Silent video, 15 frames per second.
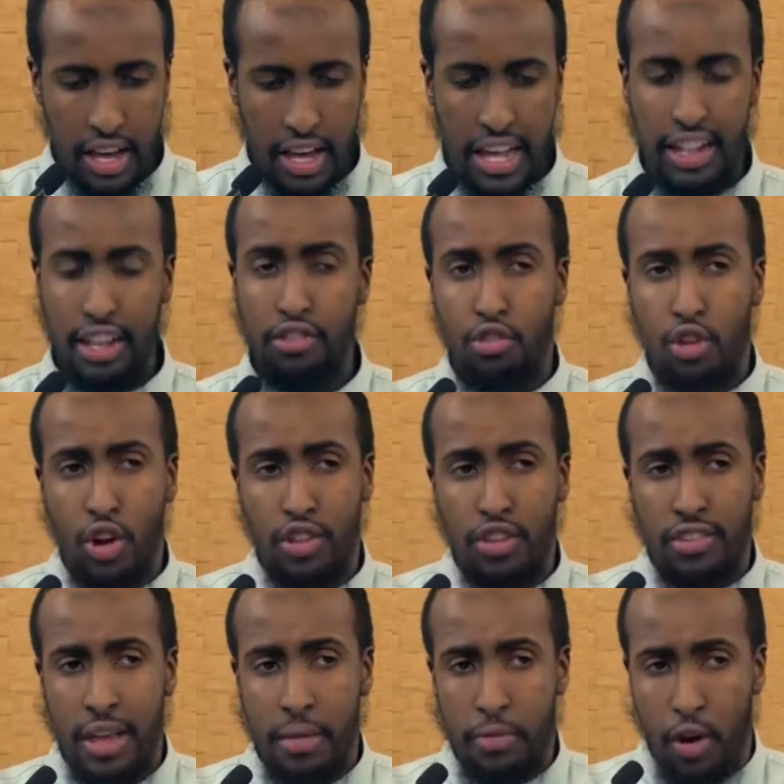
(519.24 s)
And this
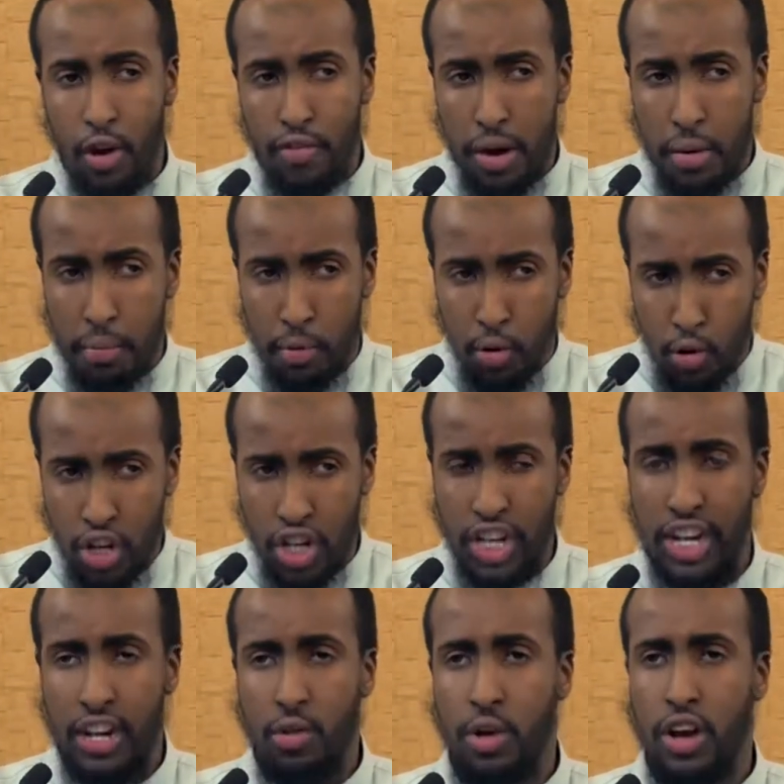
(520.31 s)
concept of
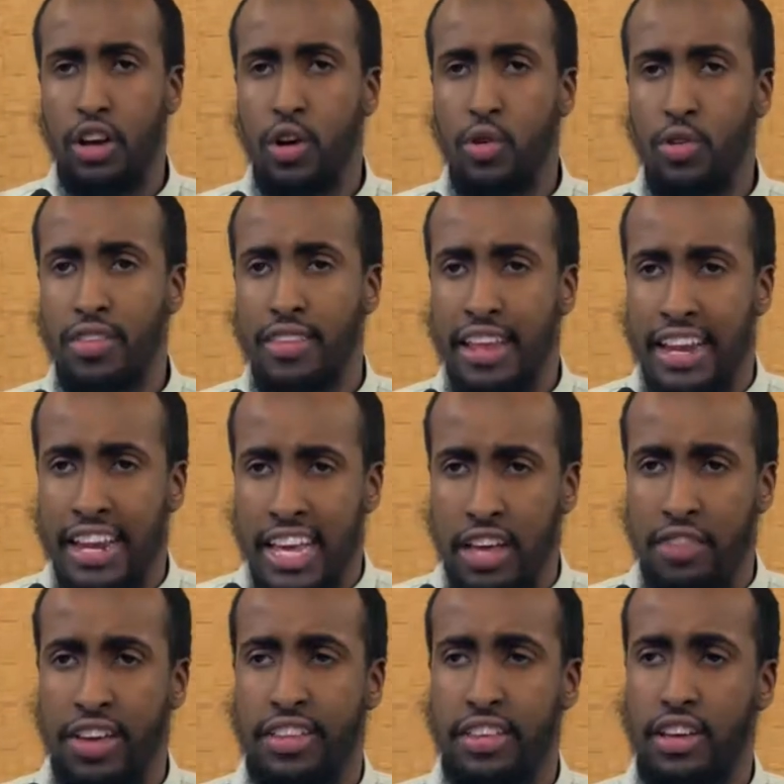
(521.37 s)
abortion, we're going to
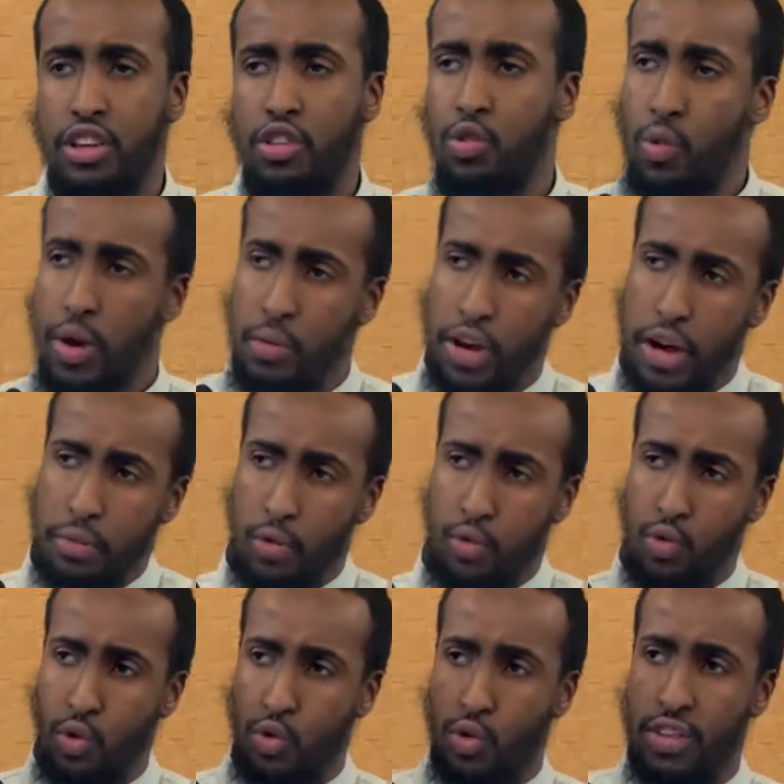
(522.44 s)
leave it to when we come to
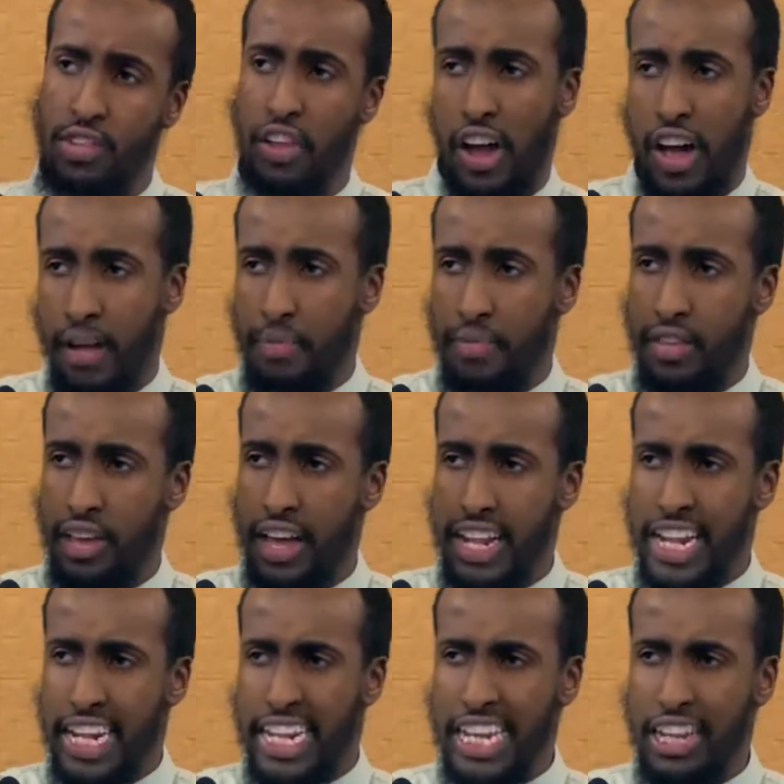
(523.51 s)
Surah Al Isra and
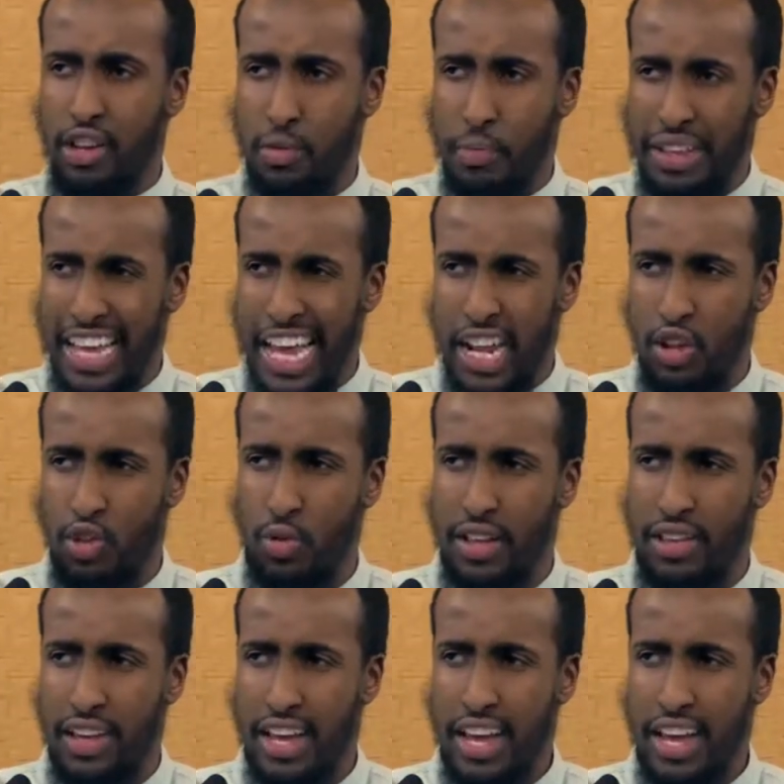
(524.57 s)
the details pertaining to it.